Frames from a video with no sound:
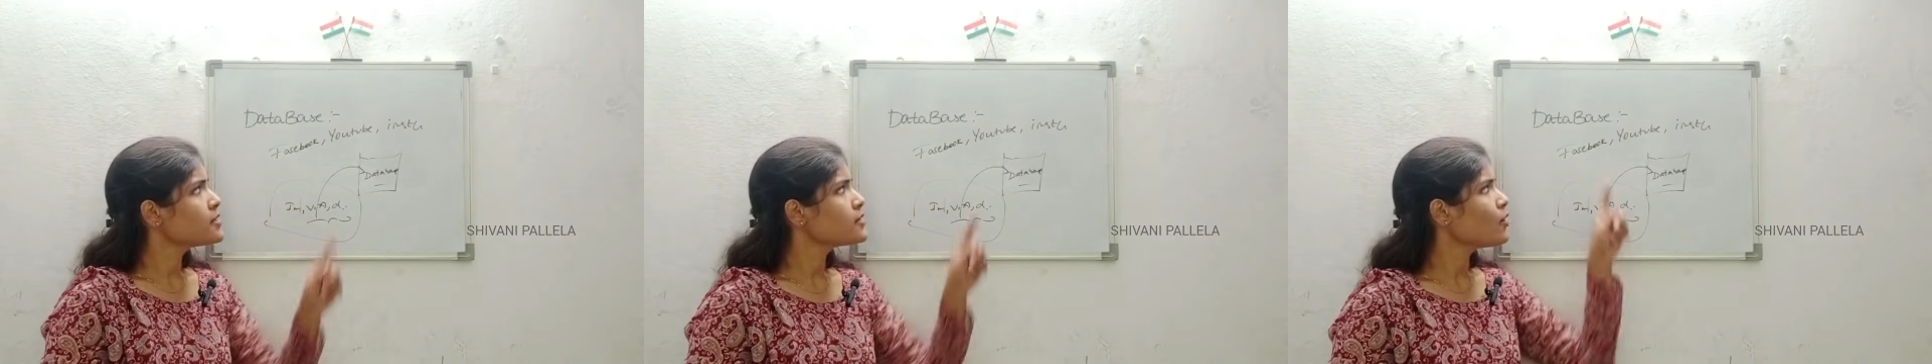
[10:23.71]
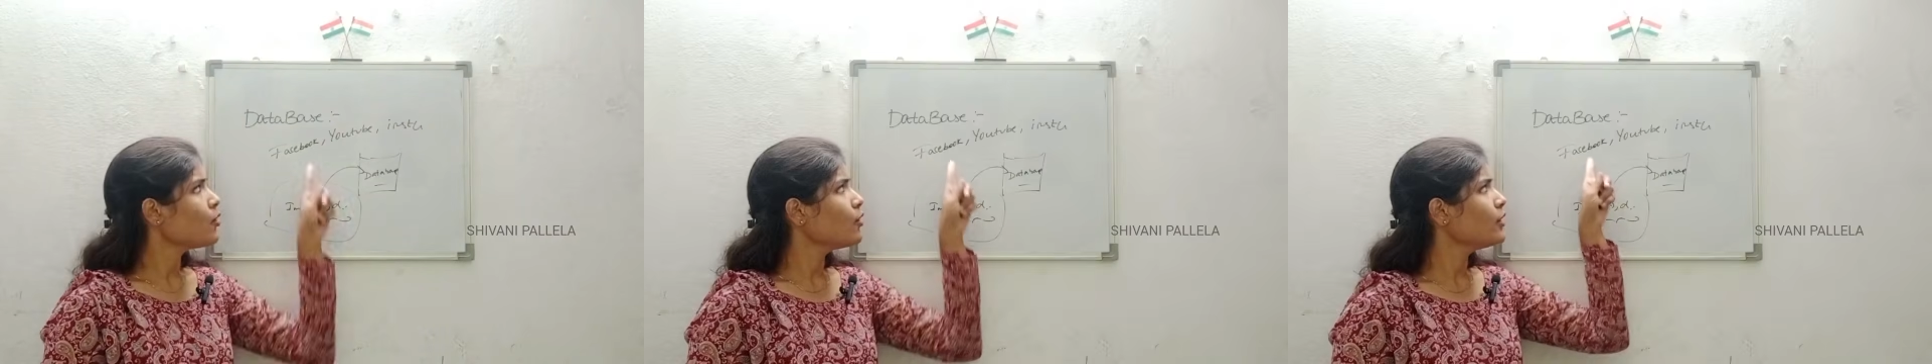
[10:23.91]

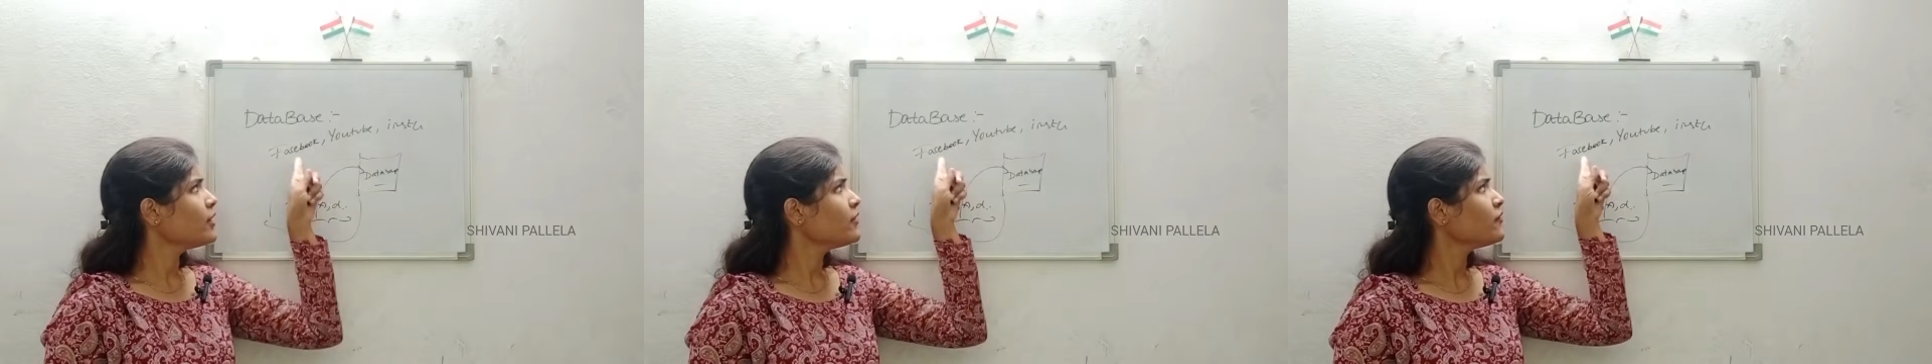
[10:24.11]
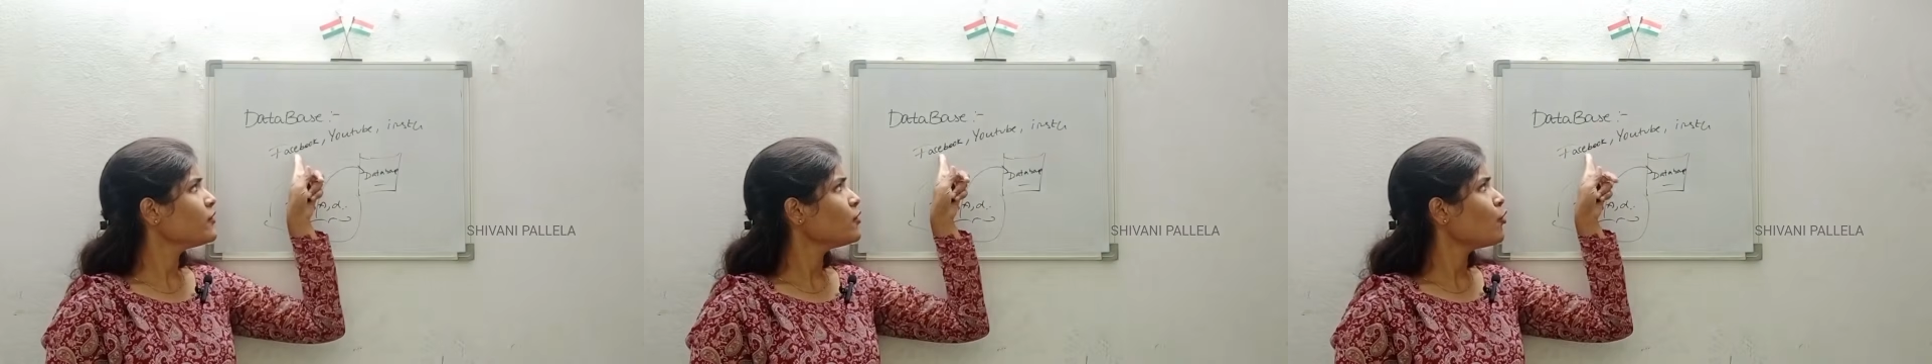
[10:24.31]

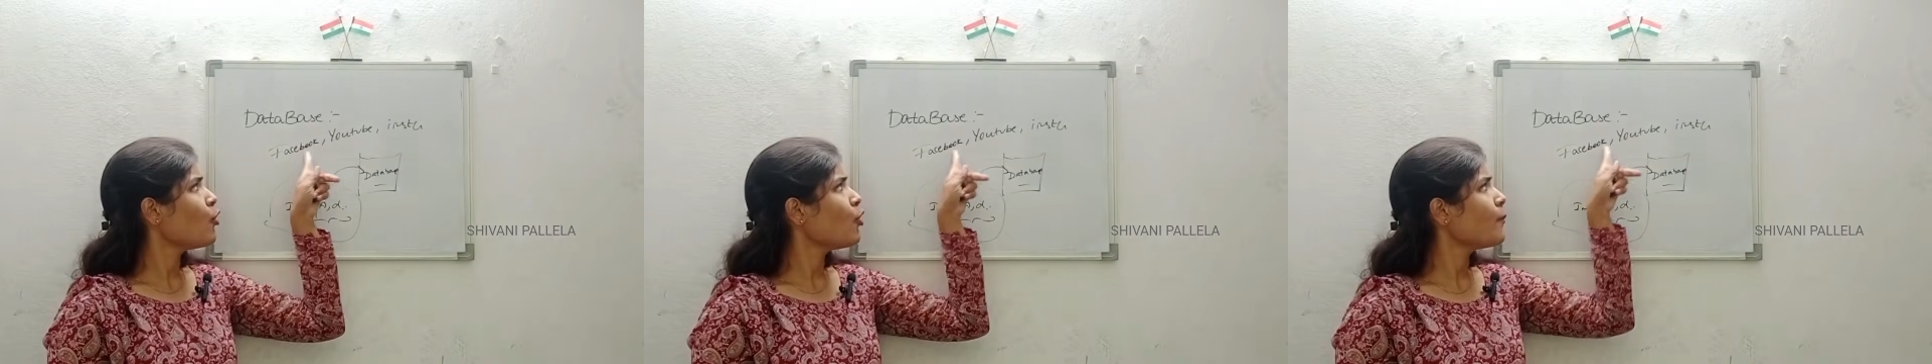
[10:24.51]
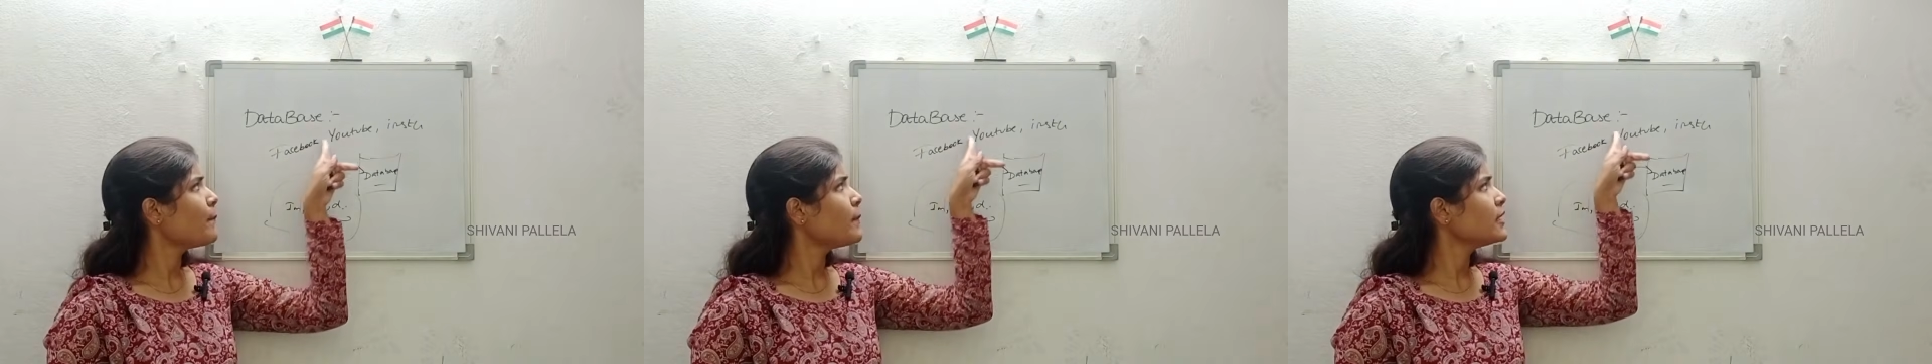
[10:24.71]
So if you
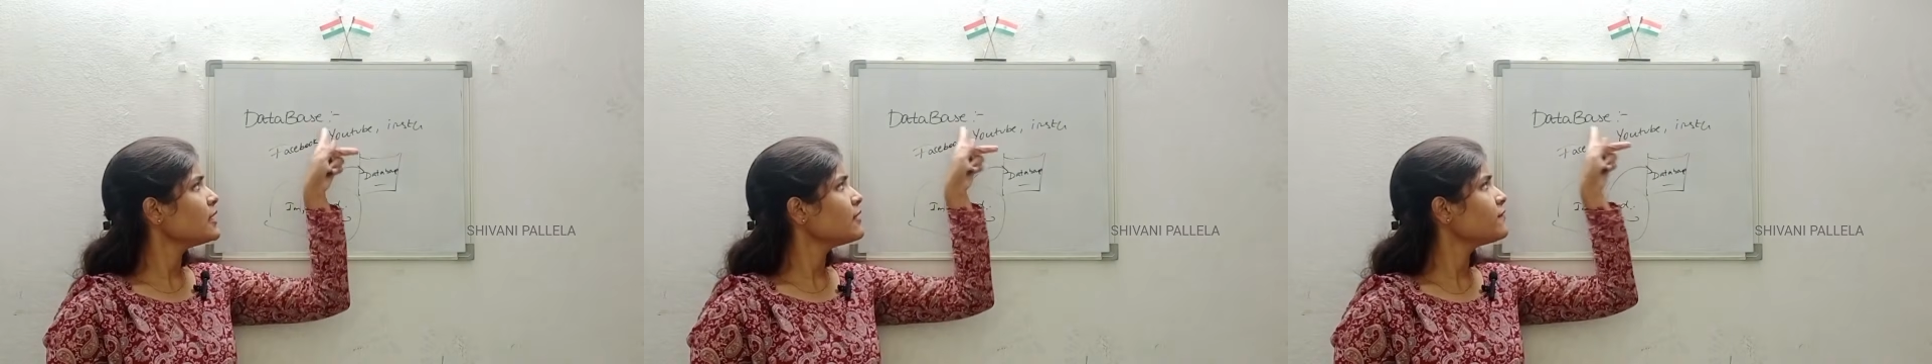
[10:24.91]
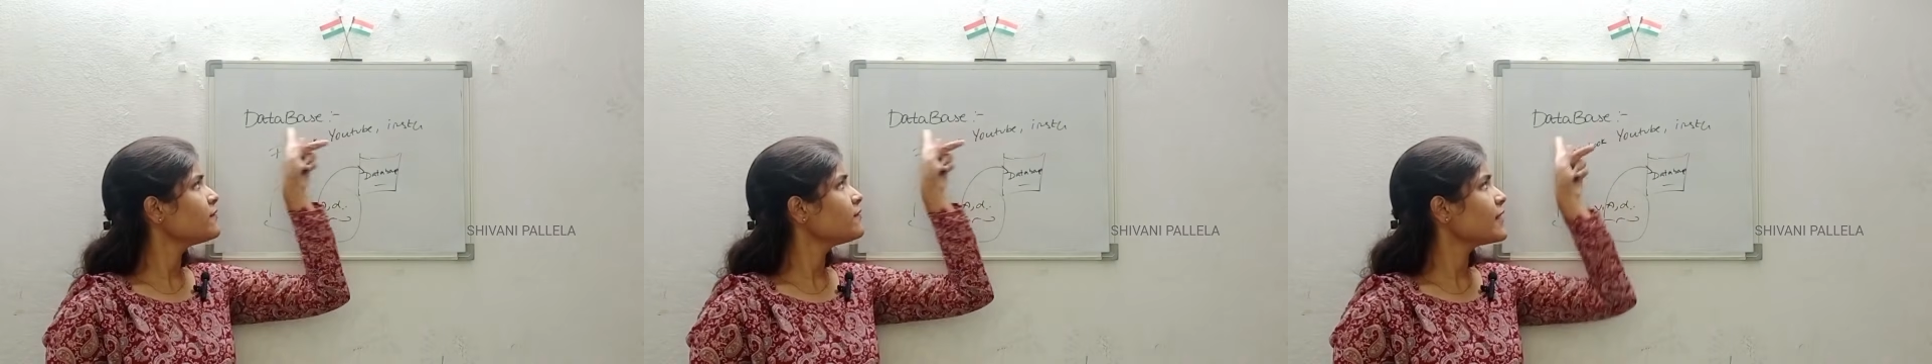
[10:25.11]

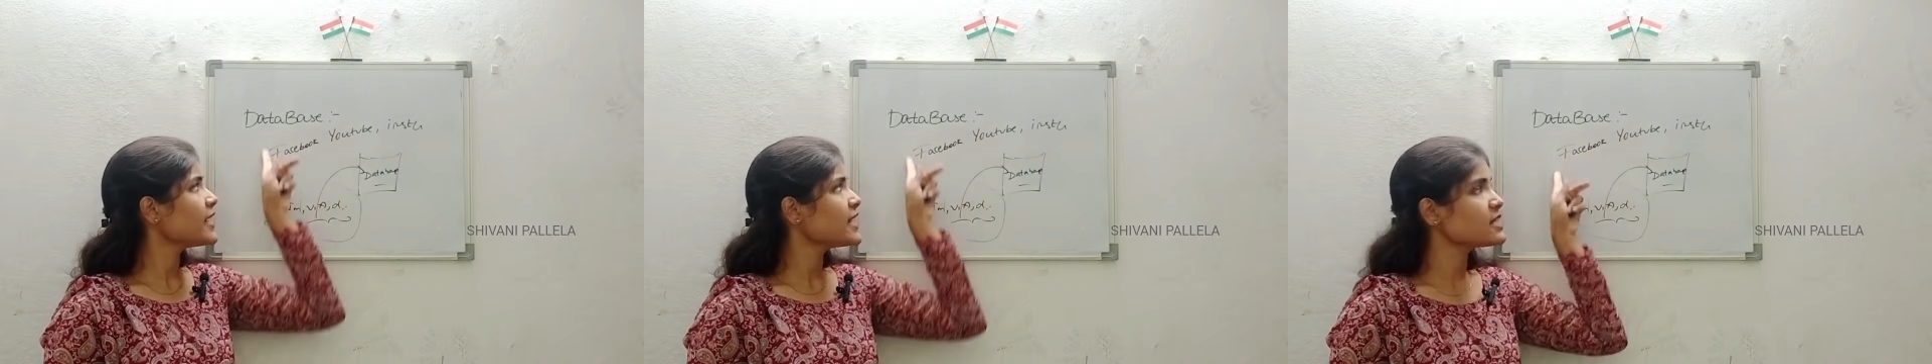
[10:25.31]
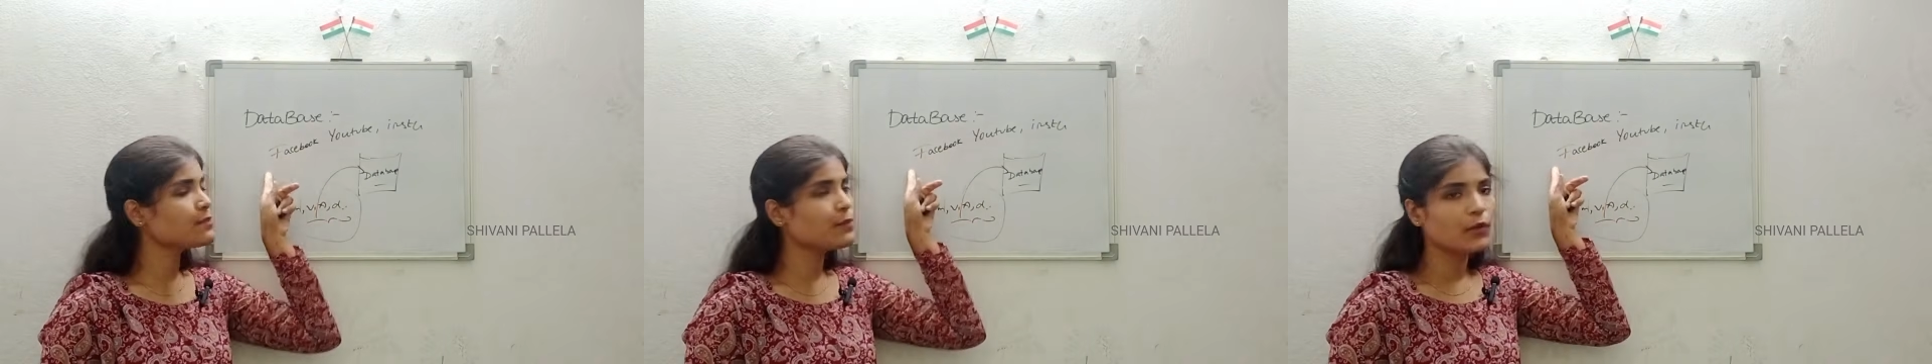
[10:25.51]
open a
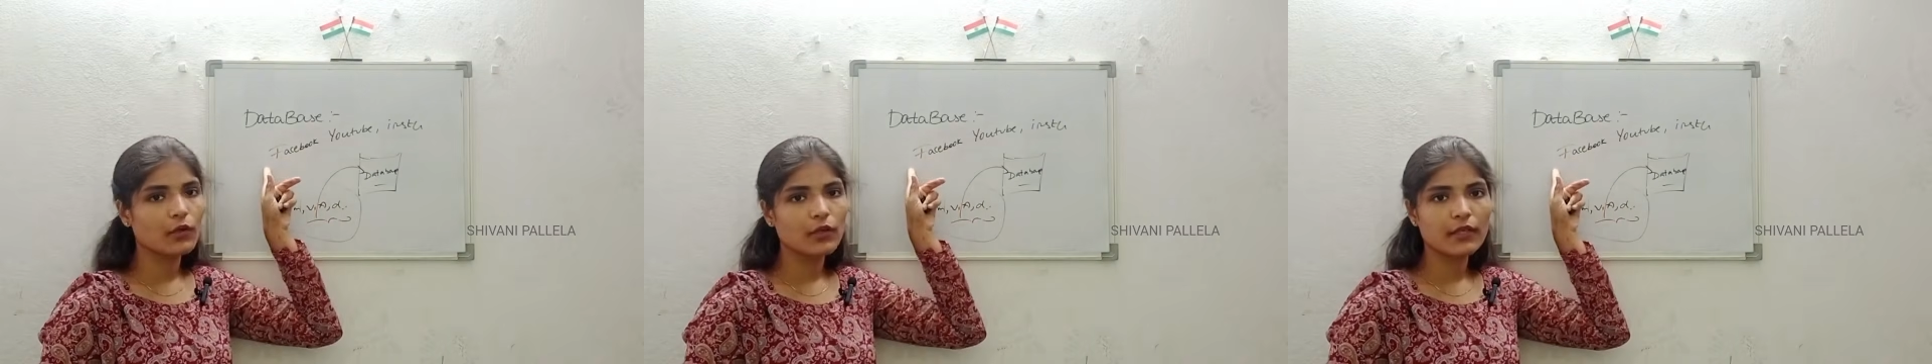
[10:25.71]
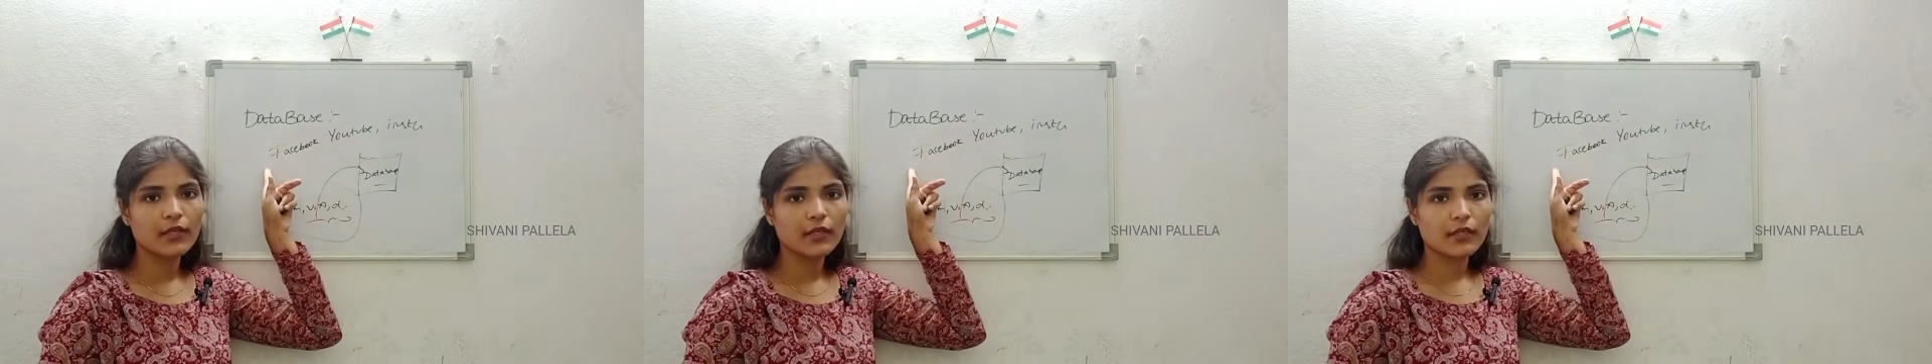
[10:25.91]

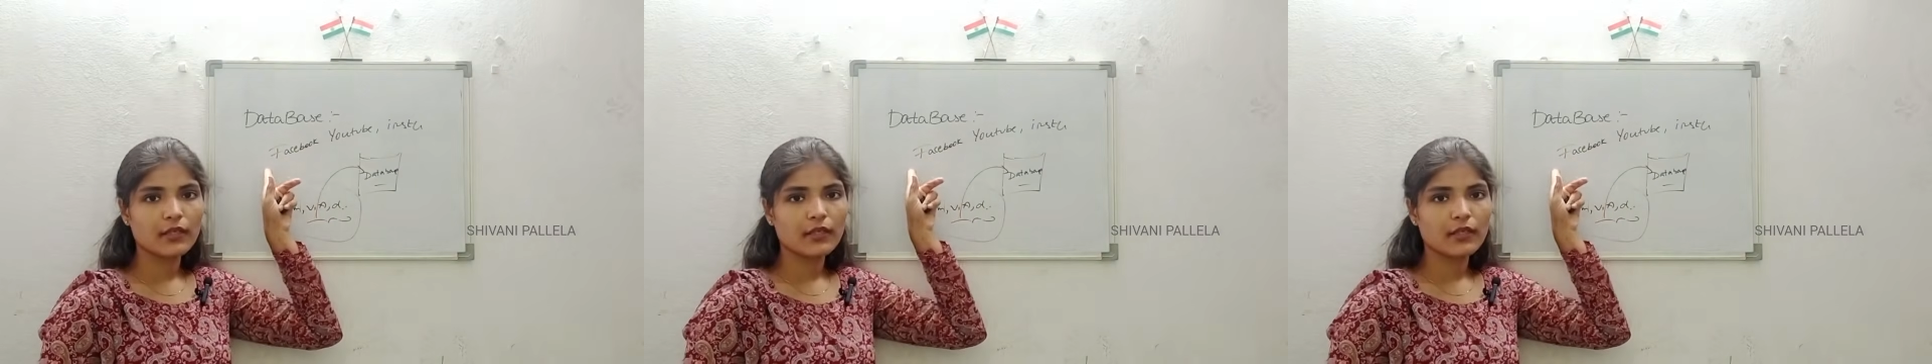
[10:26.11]
Facebook,